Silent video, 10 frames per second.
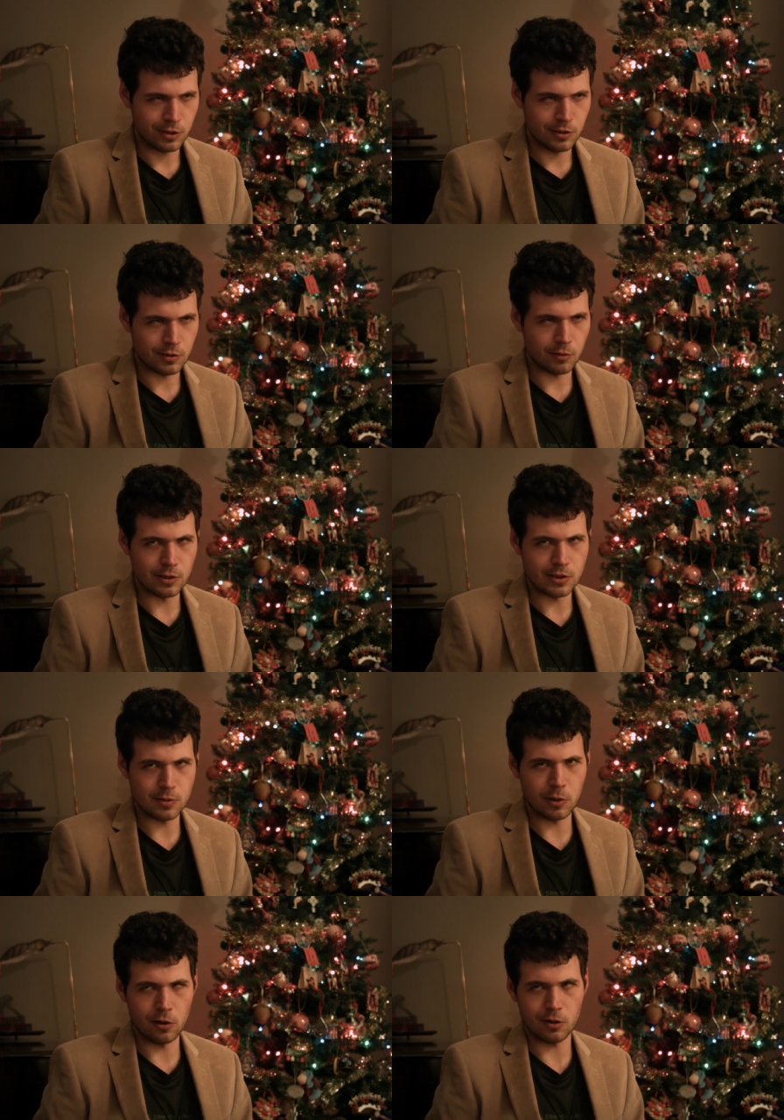So, in this
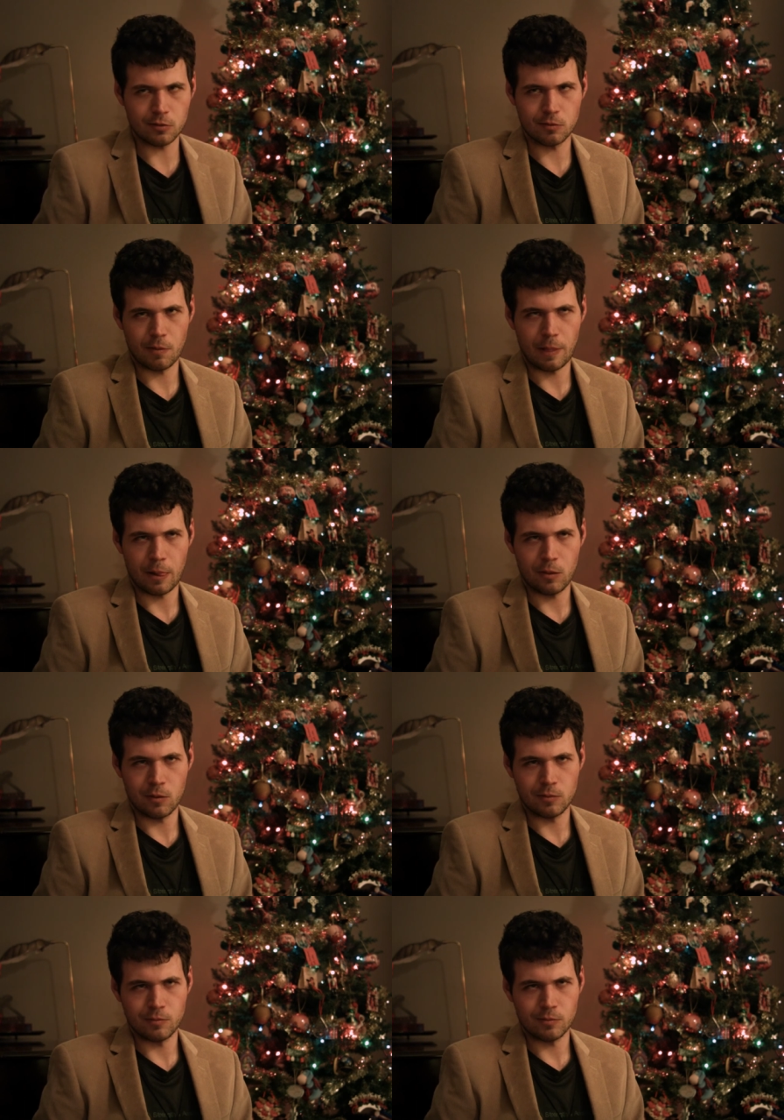spirit,
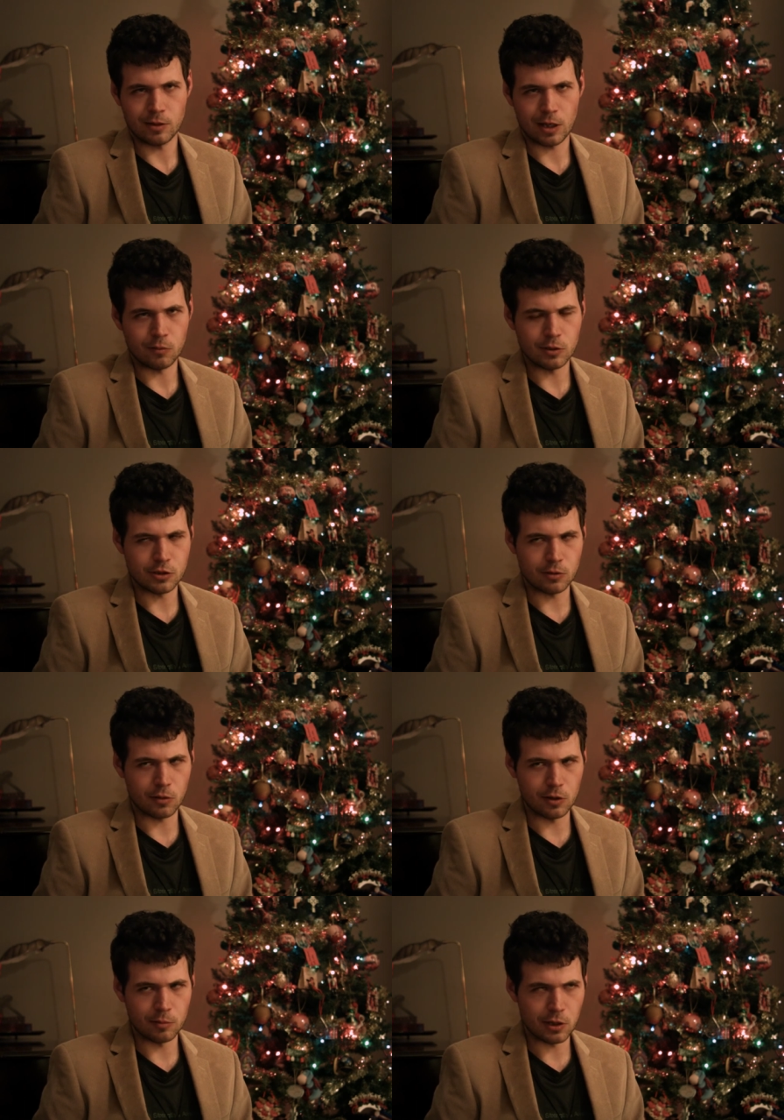I wish you
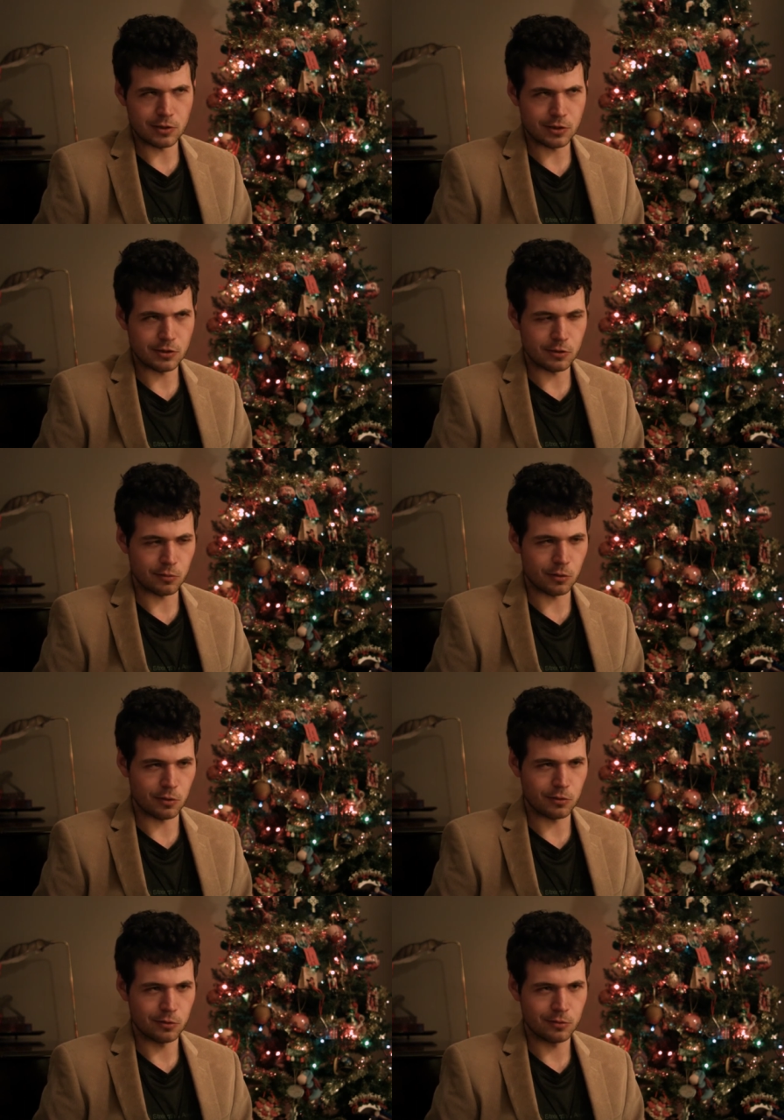all the blessings in the
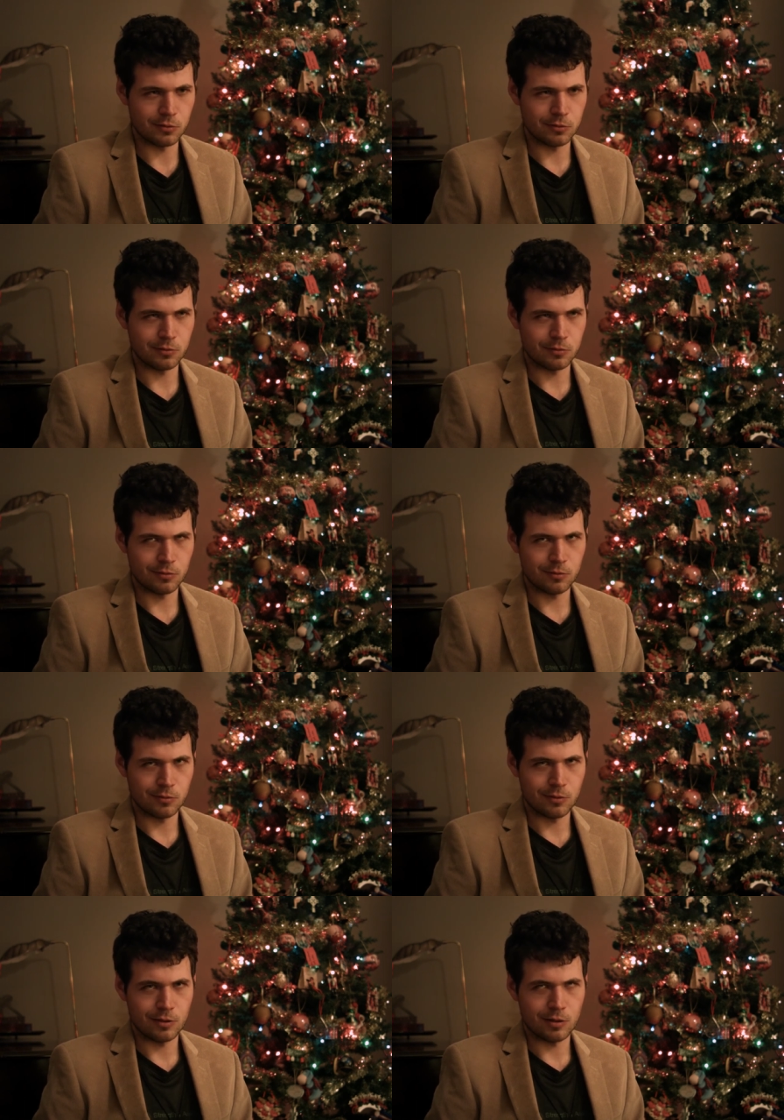world.
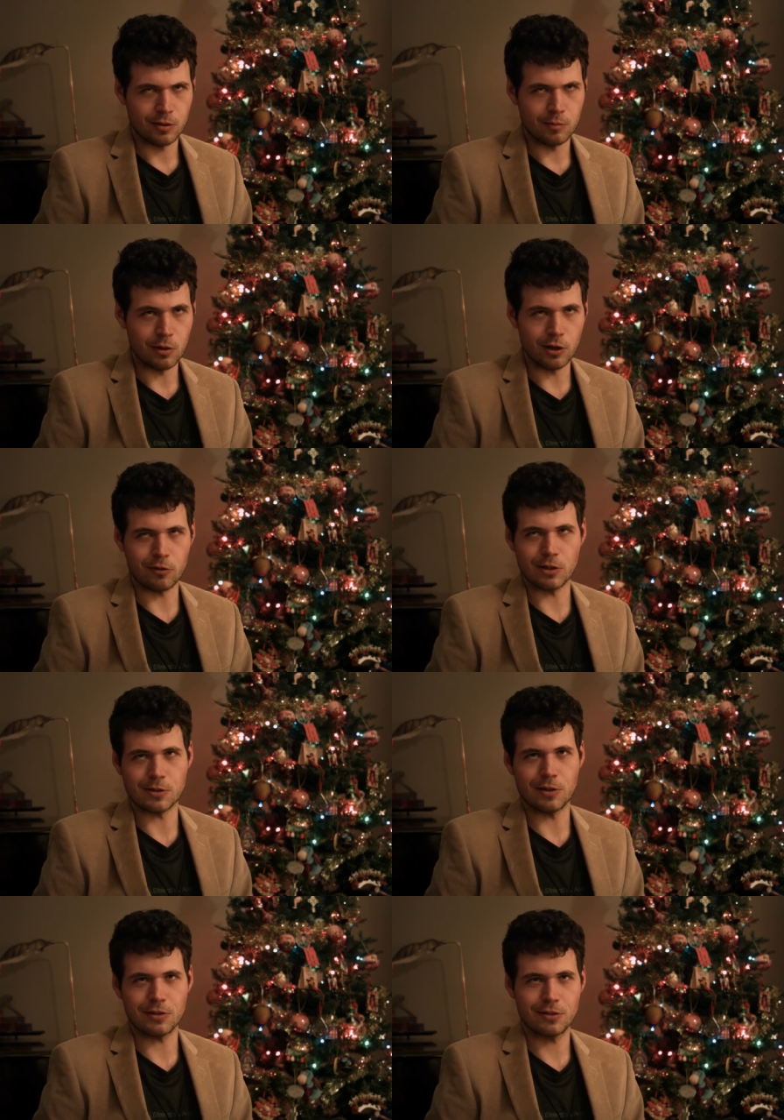Merry
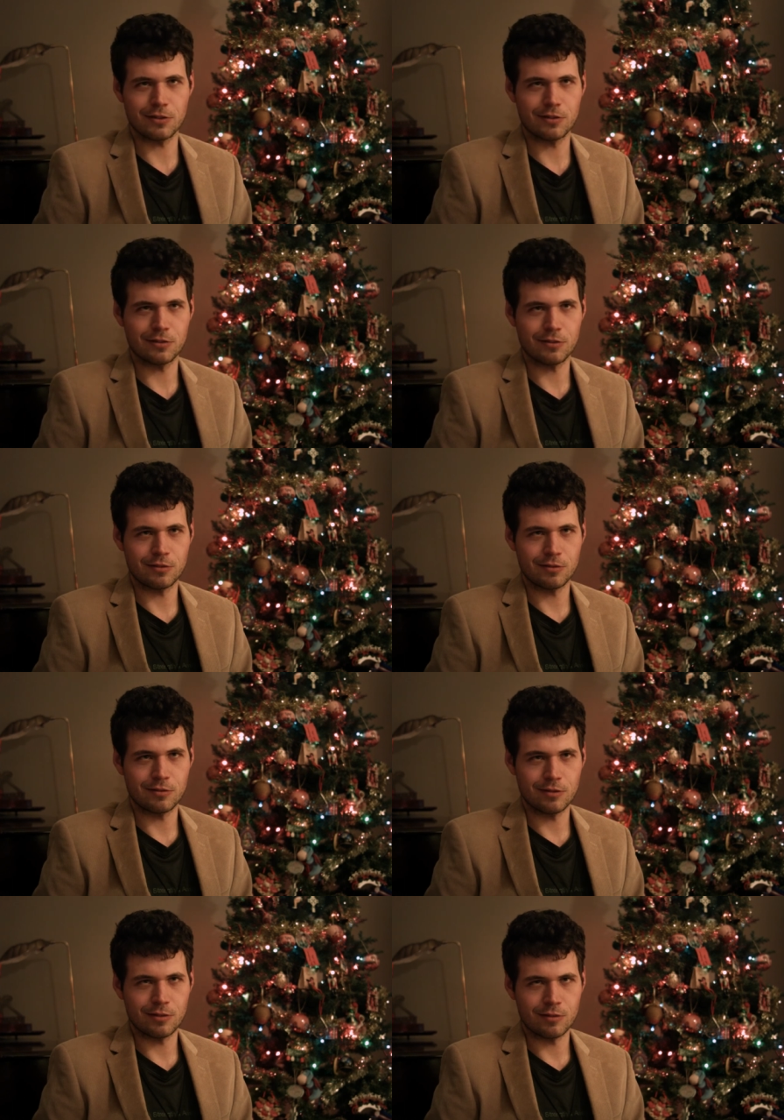Christmas
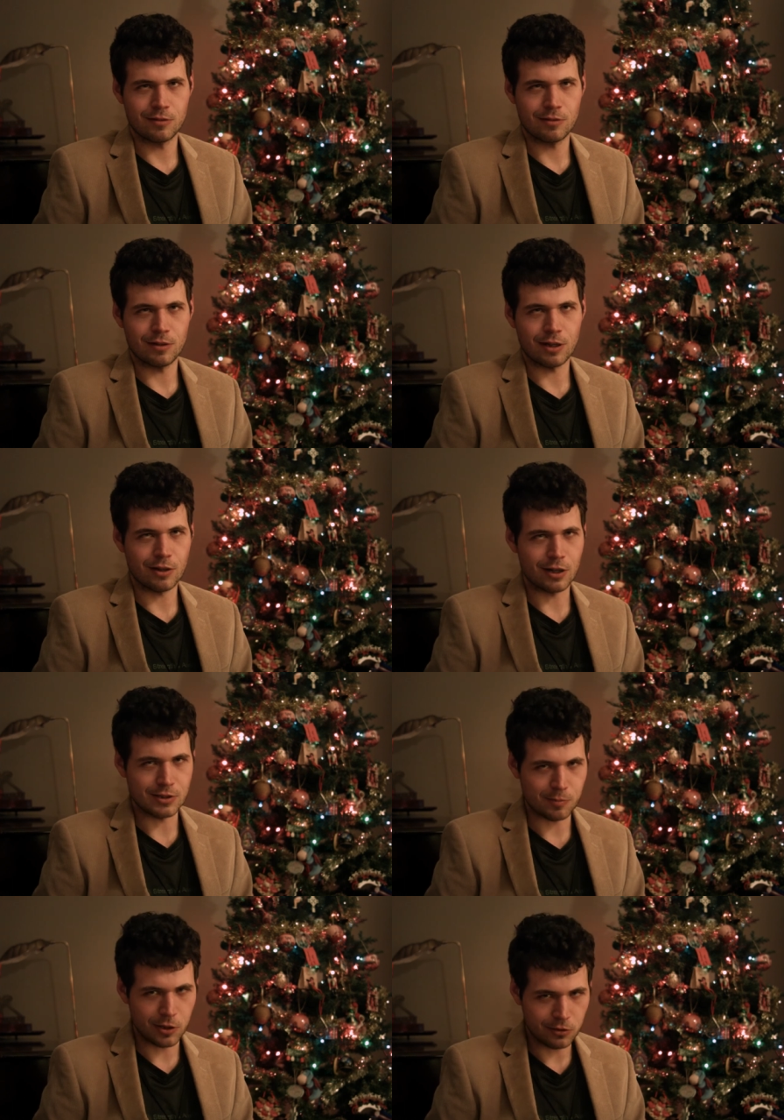and
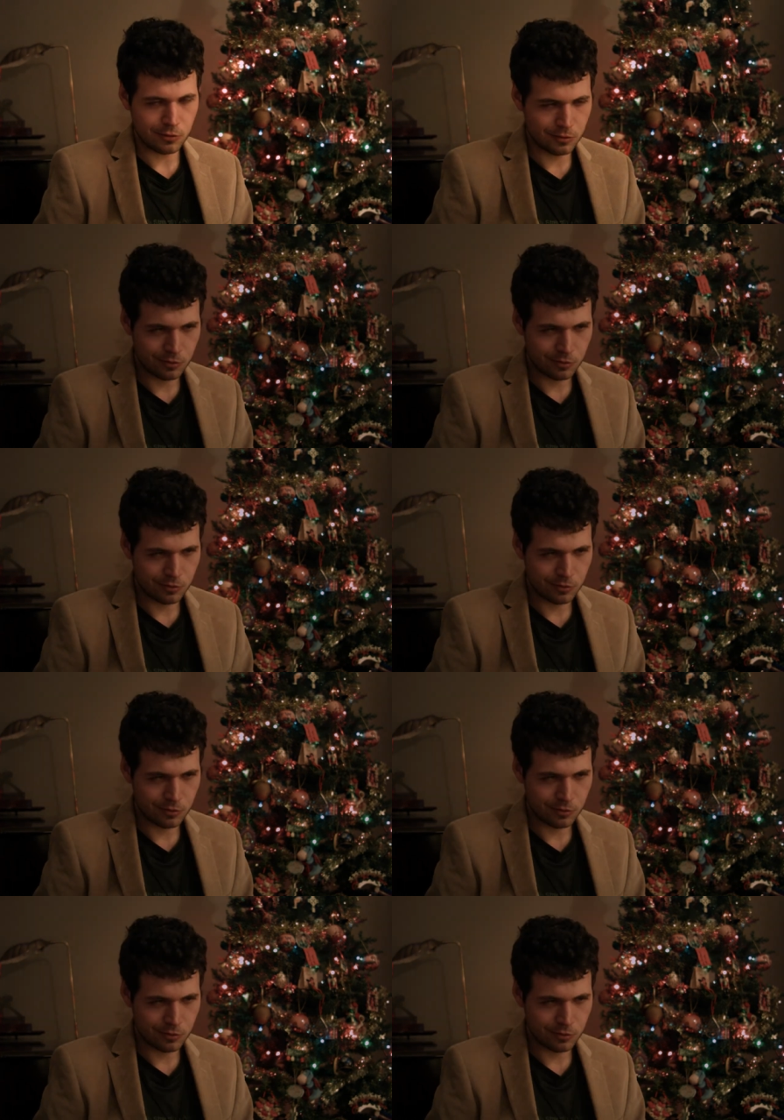Godspeed.